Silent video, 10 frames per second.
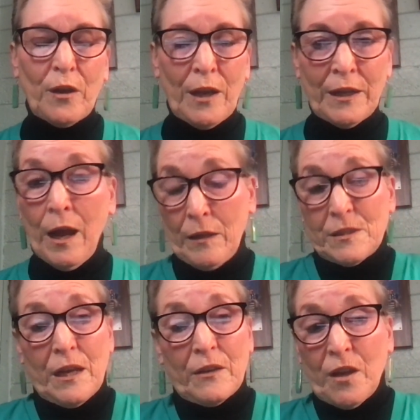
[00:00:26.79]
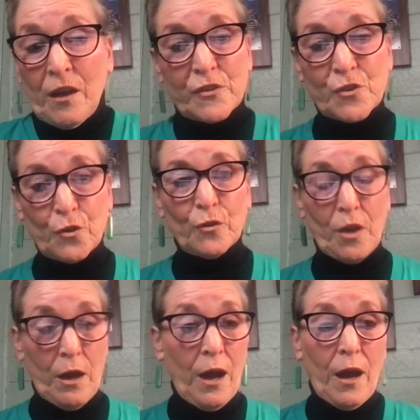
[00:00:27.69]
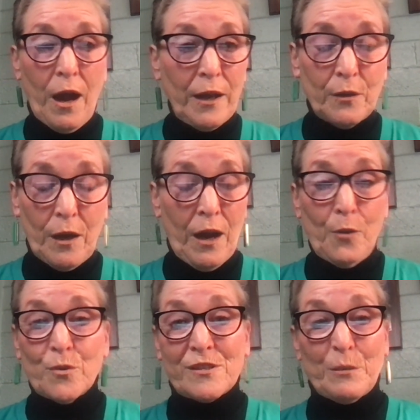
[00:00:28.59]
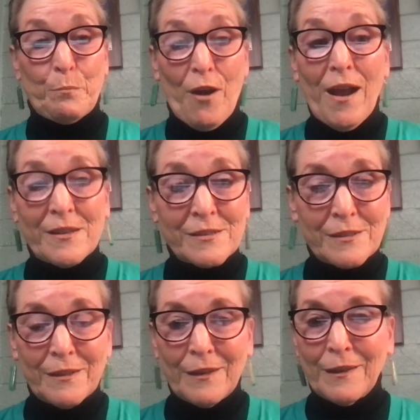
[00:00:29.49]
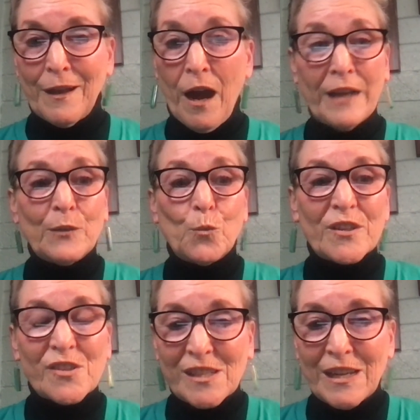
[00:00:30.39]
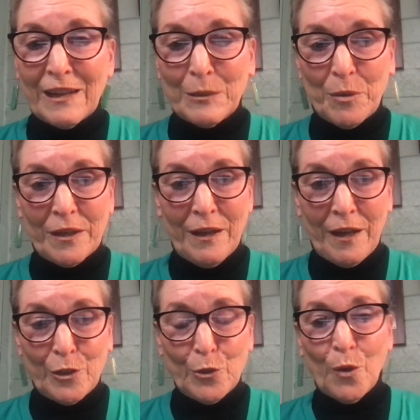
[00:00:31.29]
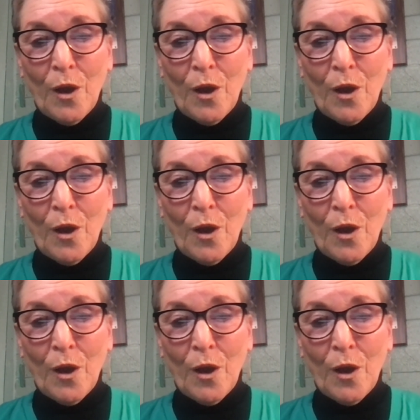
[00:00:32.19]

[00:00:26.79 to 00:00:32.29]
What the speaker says: And I'll tell you the honest truth. I was depressed. I didn't want to see anybody I knew.